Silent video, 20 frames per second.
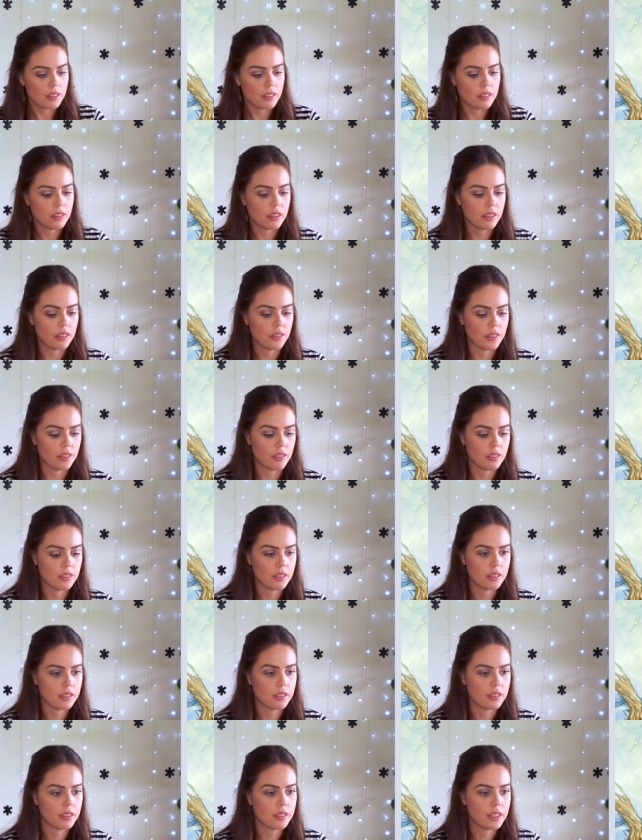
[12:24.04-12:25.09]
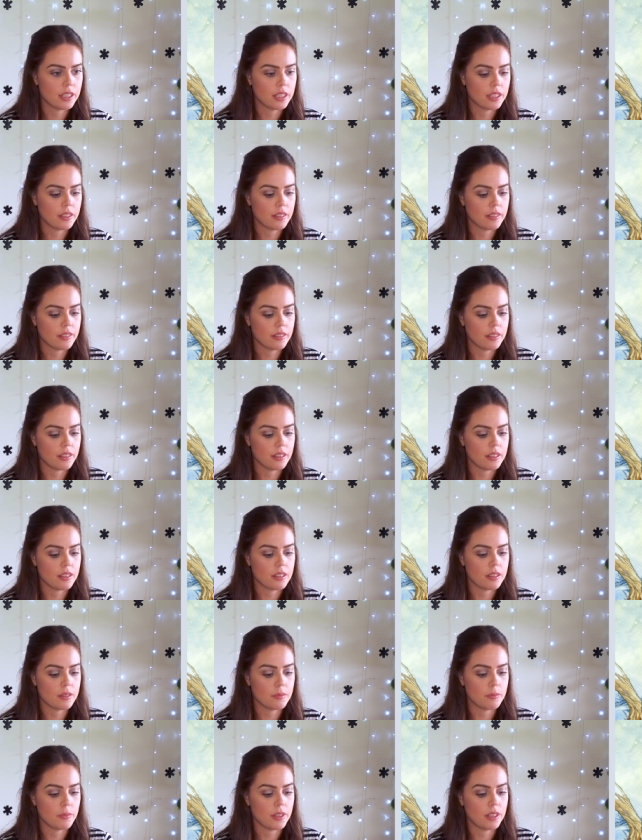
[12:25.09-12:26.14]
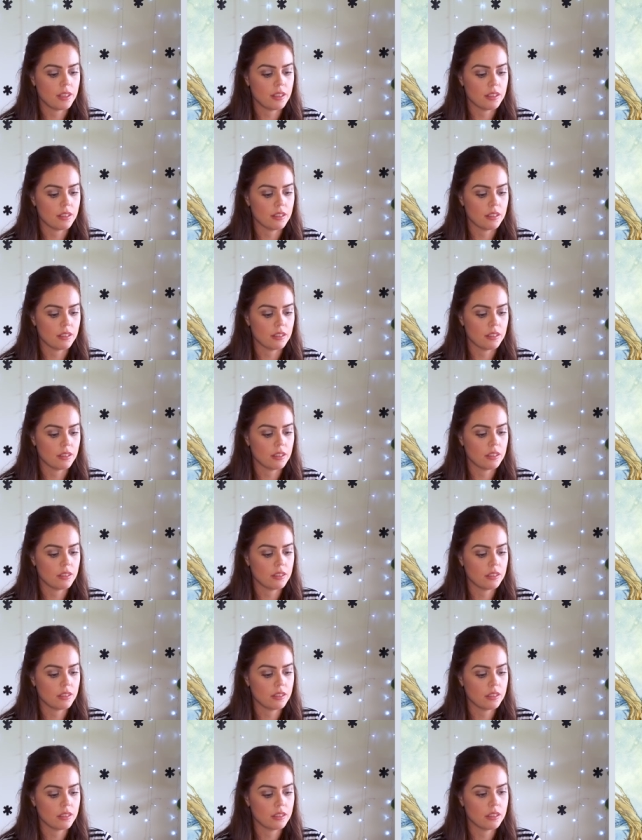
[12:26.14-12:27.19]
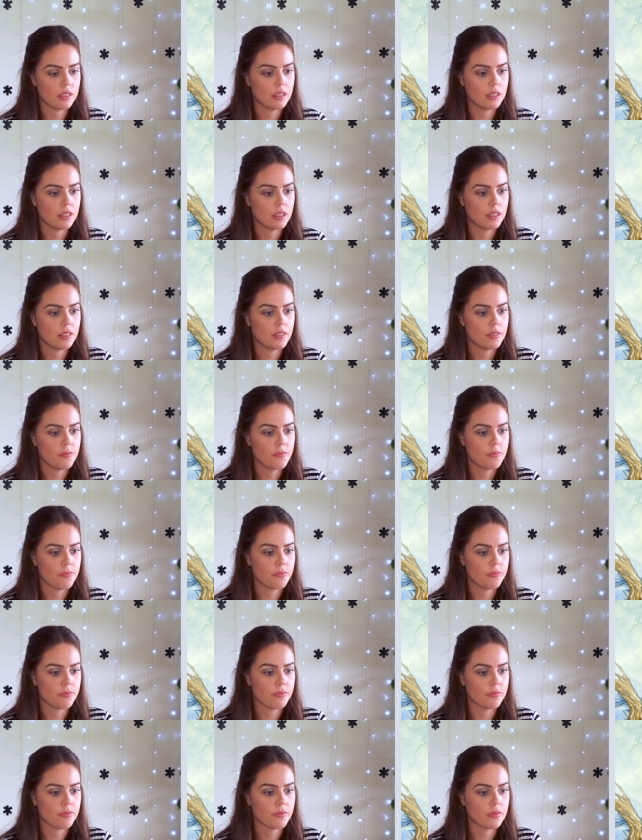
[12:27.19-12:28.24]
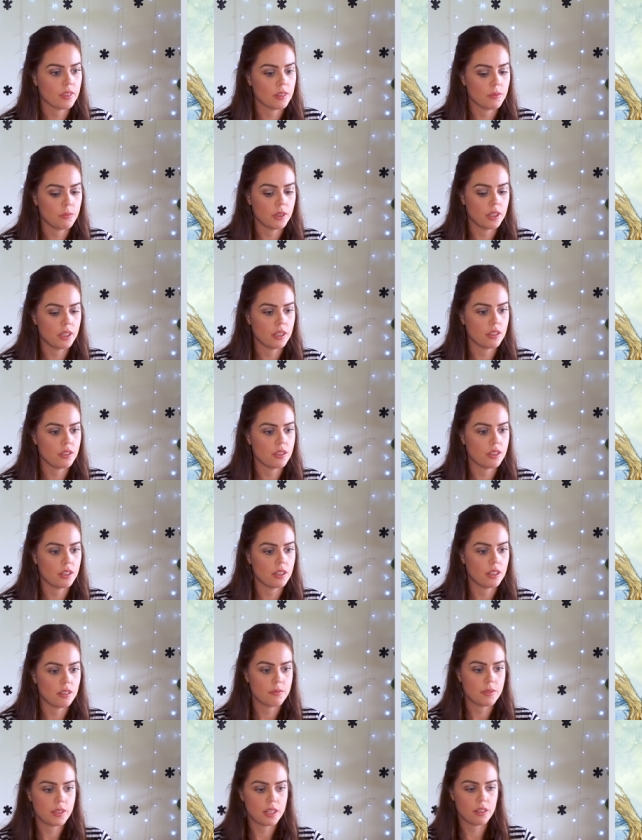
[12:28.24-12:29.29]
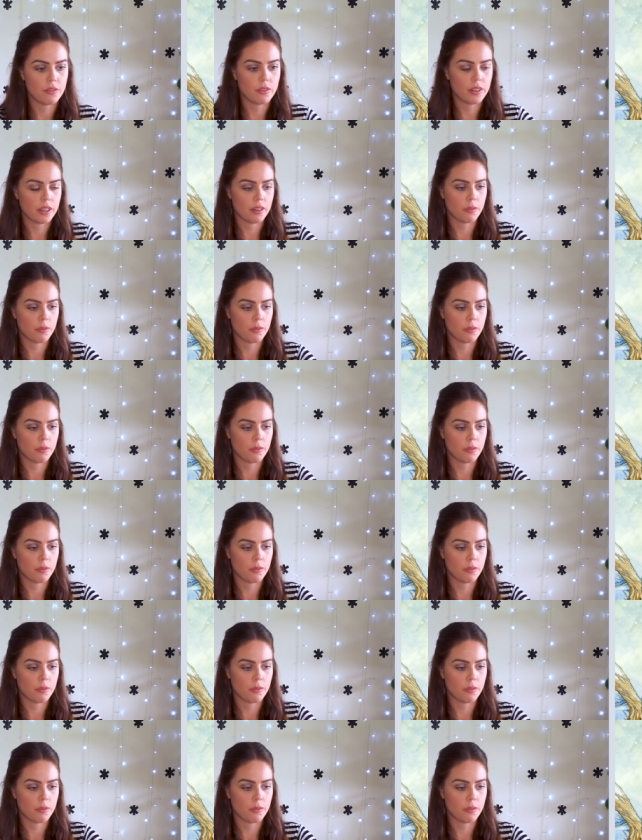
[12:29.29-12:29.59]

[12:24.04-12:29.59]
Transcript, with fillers: Hold on. It's been a long and winding journey. See if I